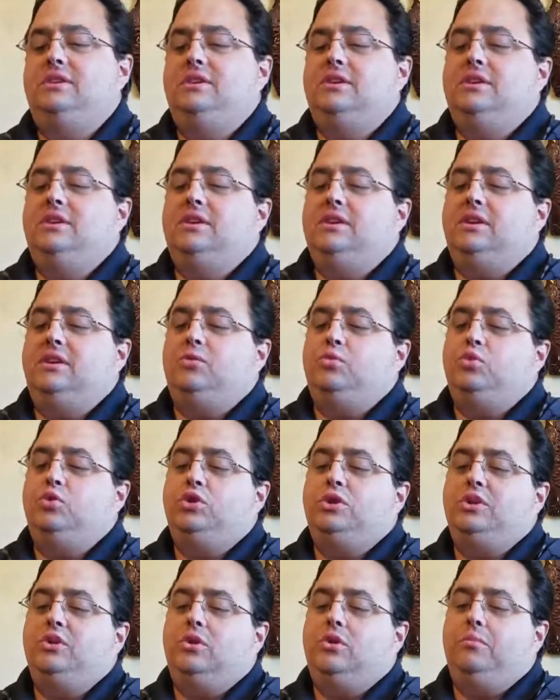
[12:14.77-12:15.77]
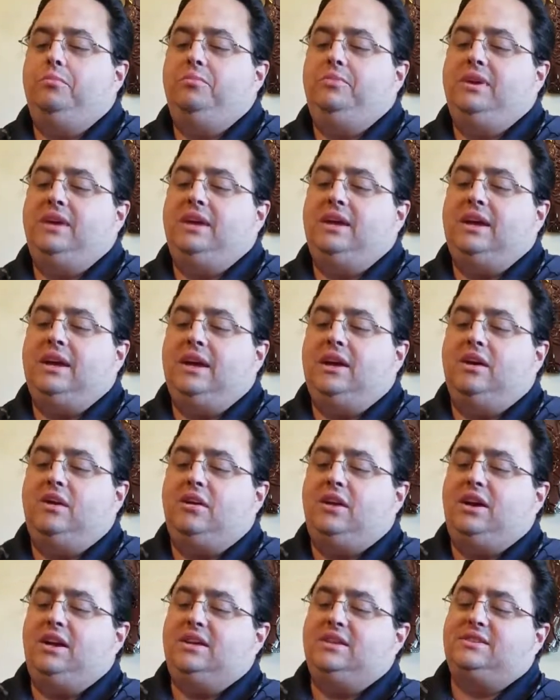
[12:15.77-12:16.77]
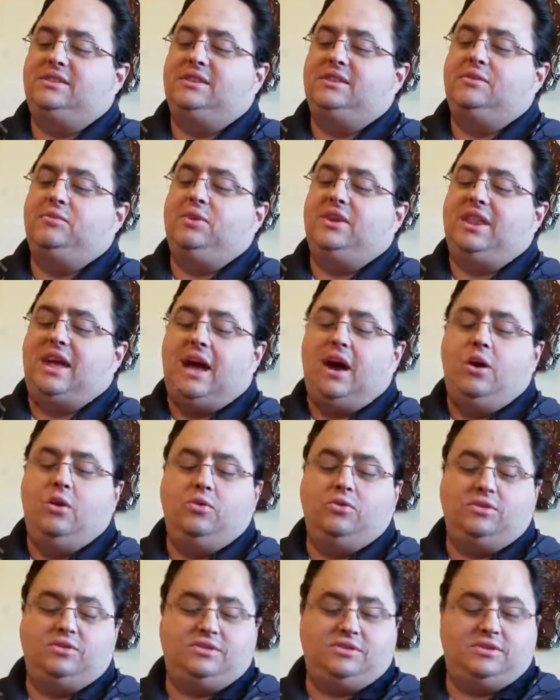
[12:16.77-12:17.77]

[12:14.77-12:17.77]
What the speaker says: it would not be Hellraiser without,